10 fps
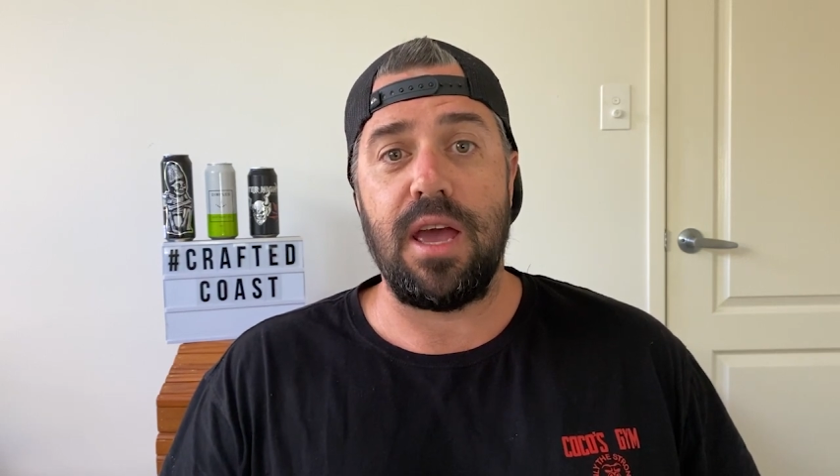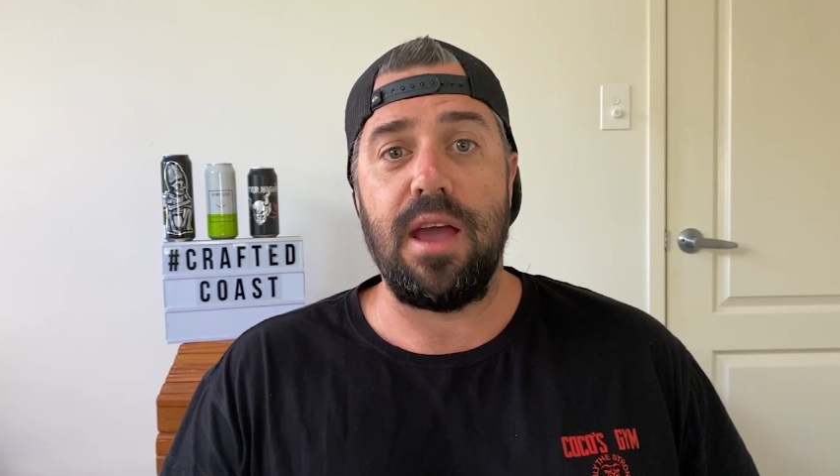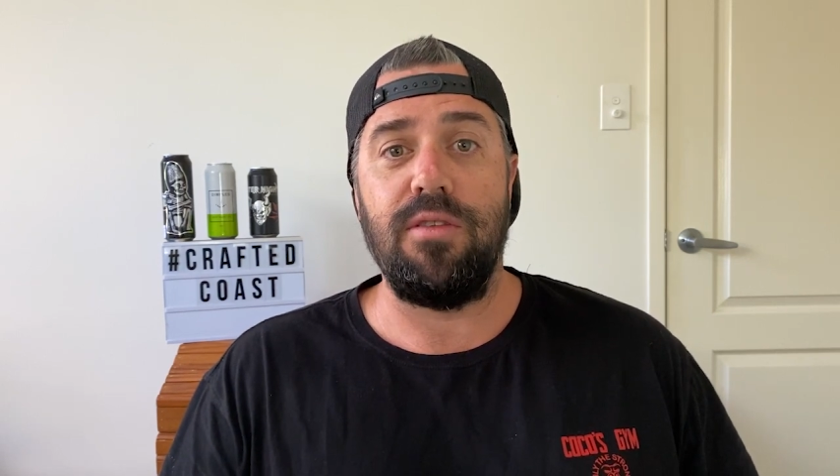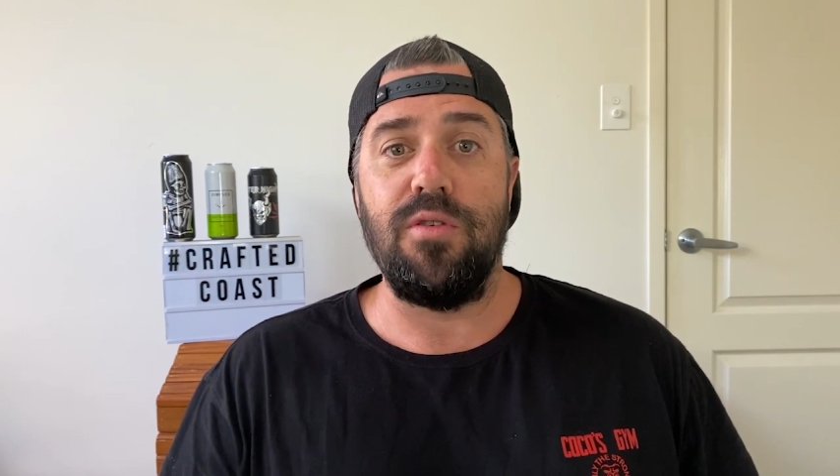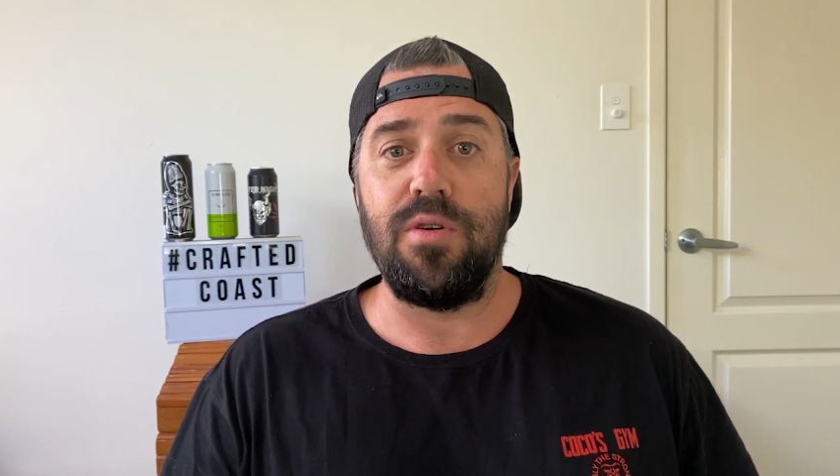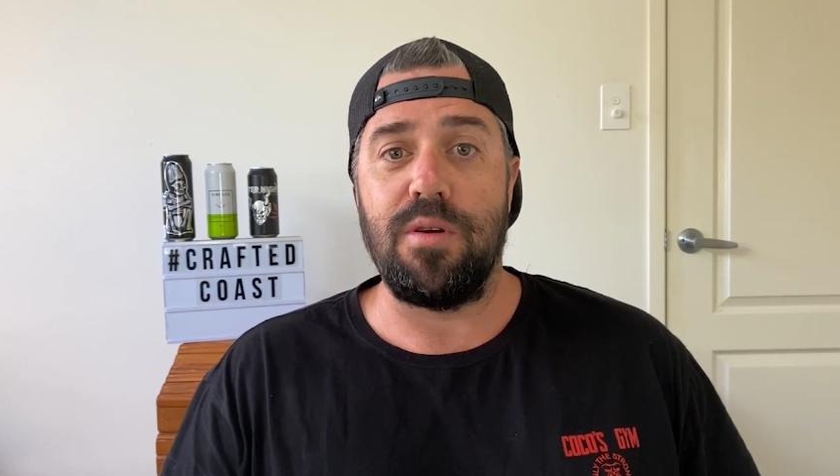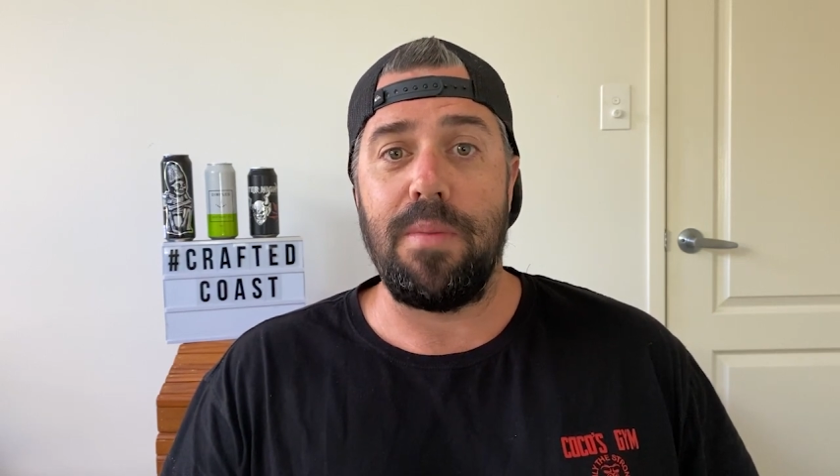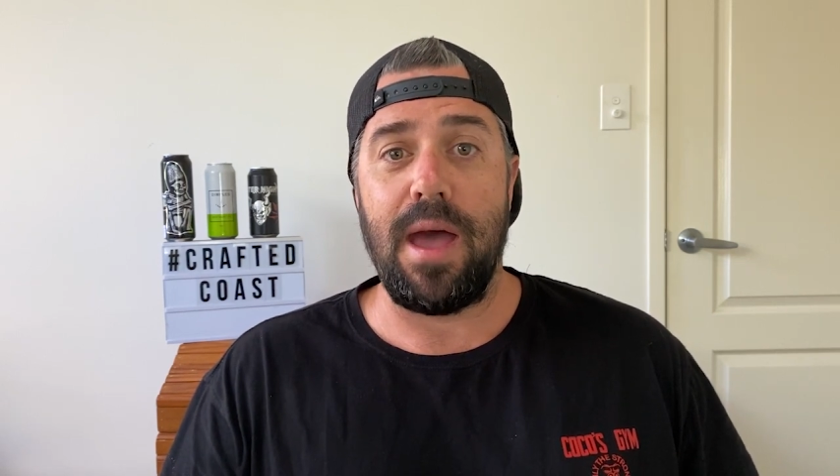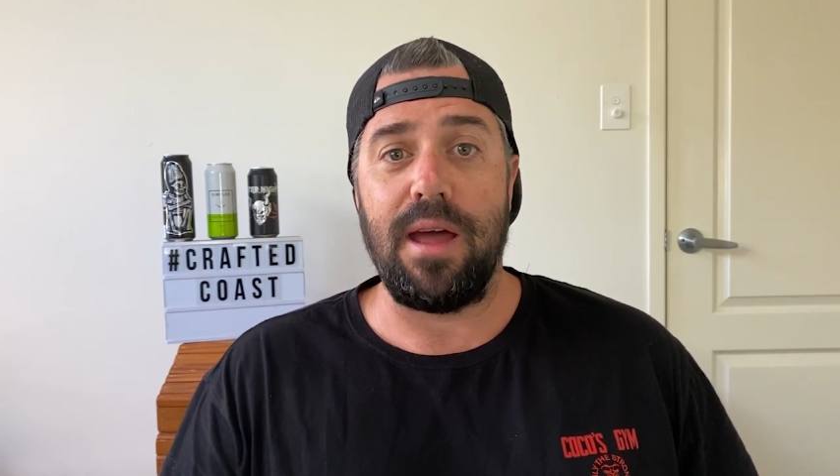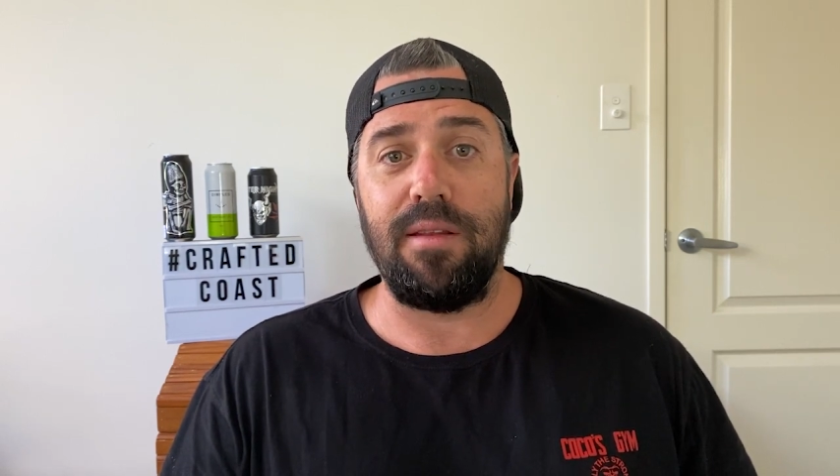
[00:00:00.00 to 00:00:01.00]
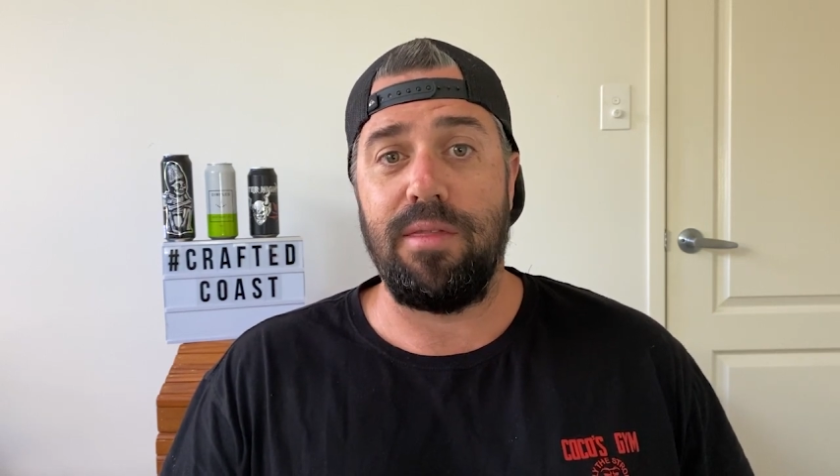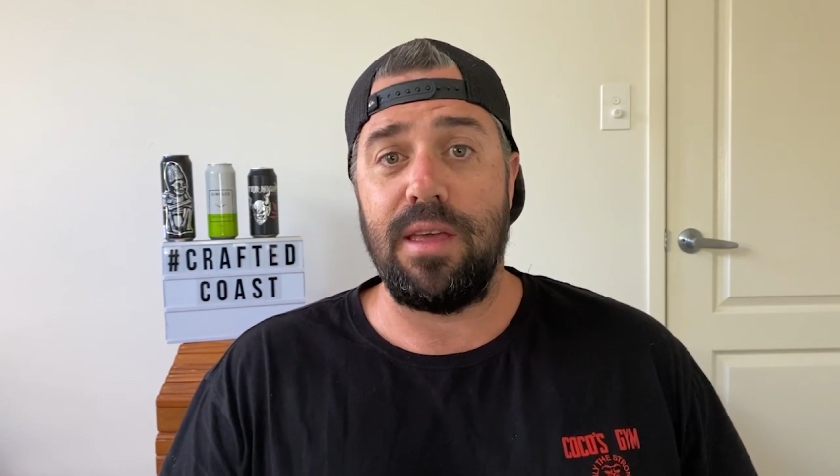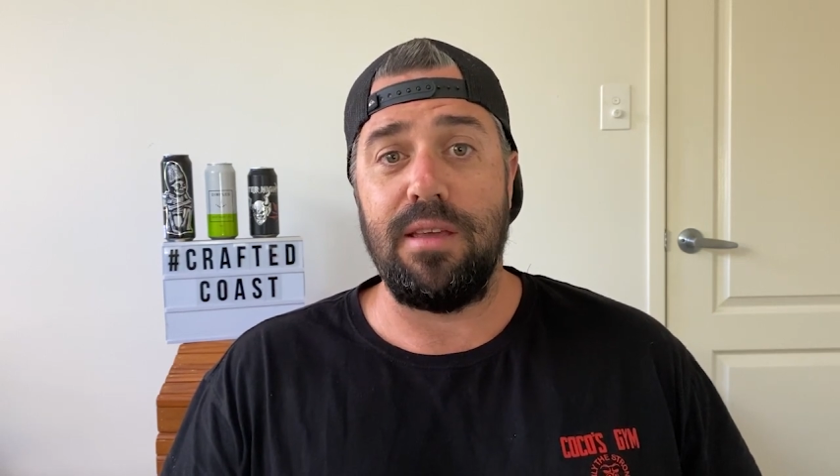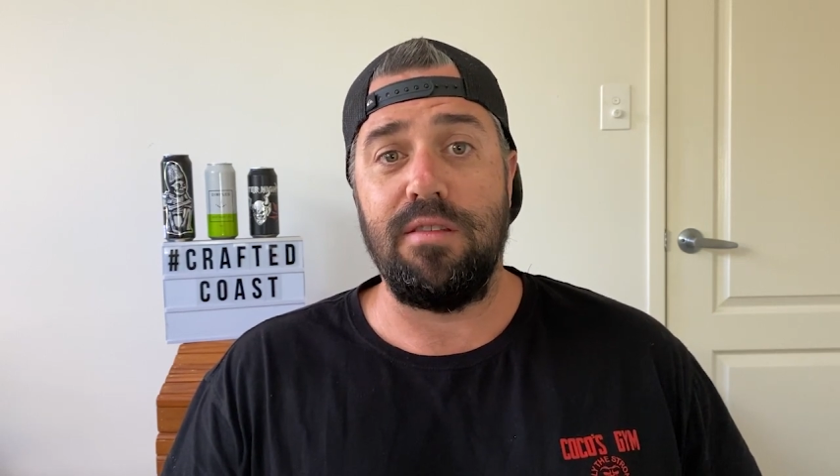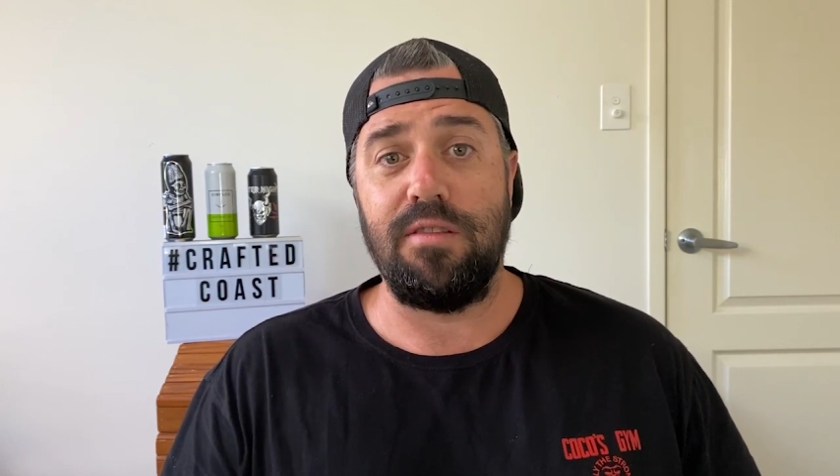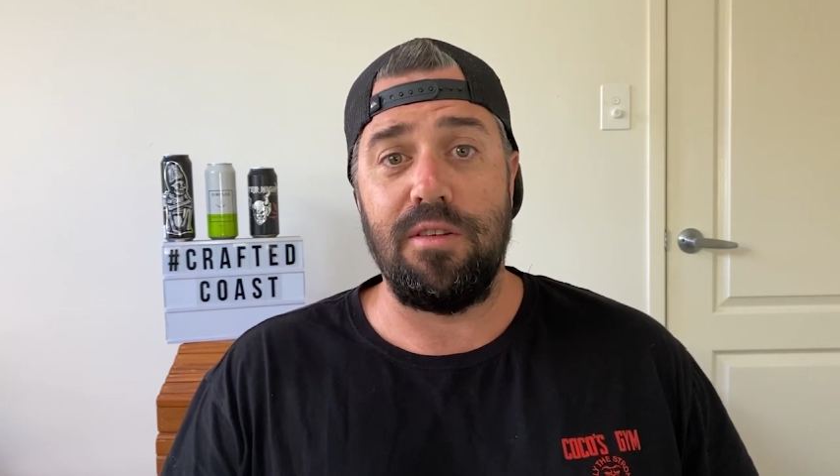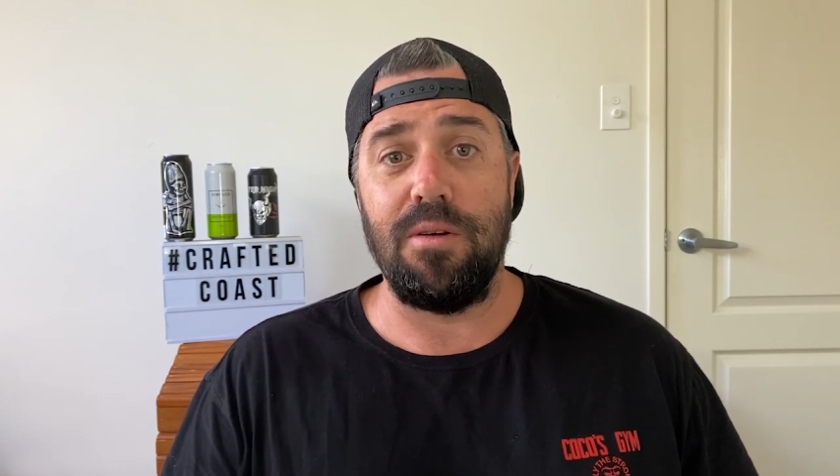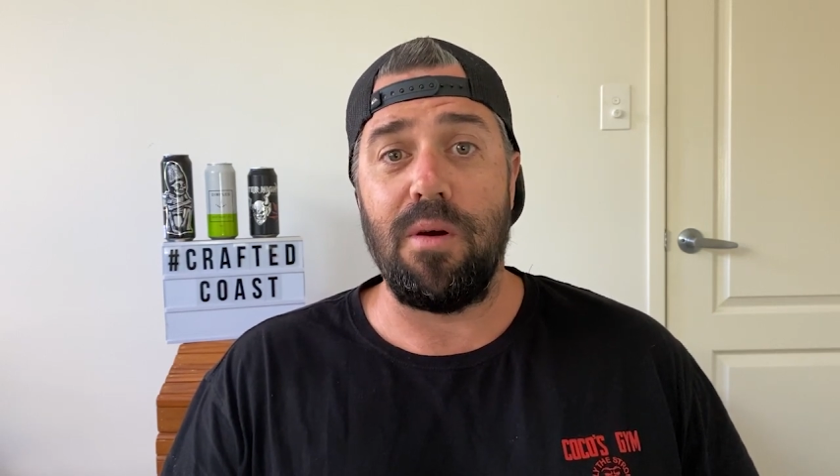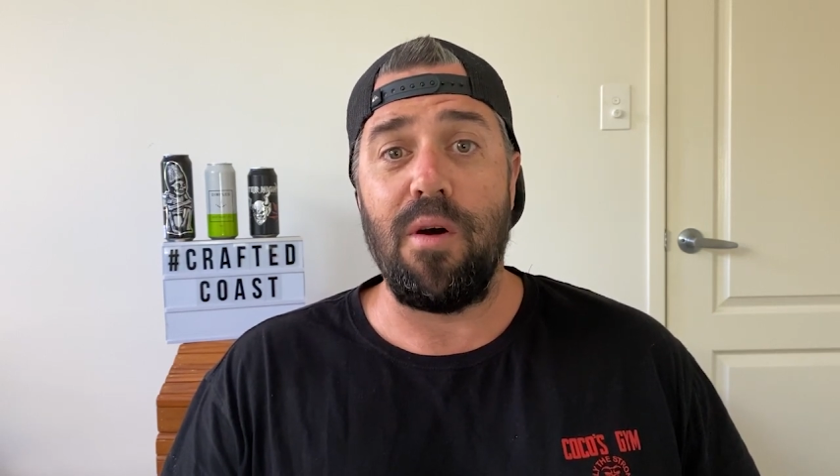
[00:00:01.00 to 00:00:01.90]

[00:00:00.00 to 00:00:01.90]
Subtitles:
and talk about things to do